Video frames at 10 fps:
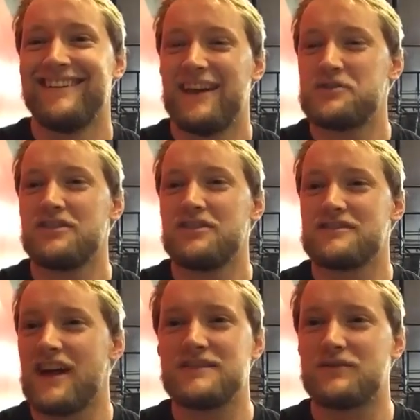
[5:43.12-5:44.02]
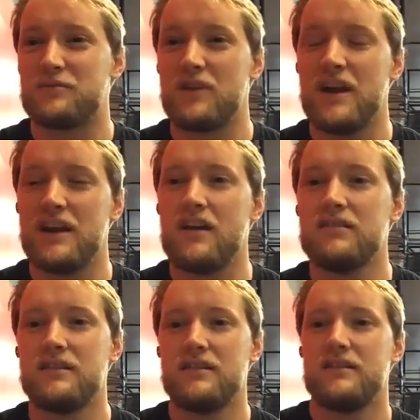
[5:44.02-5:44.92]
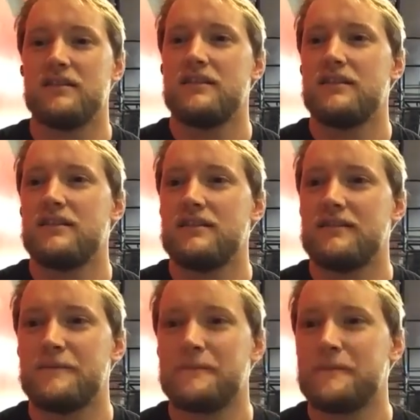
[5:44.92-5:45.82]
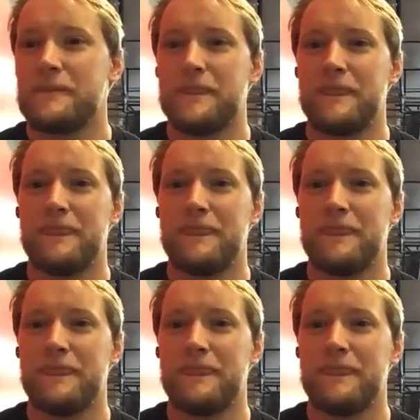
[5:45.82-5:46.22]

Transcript: I'm sure there's lots of them the right now. Stuff. And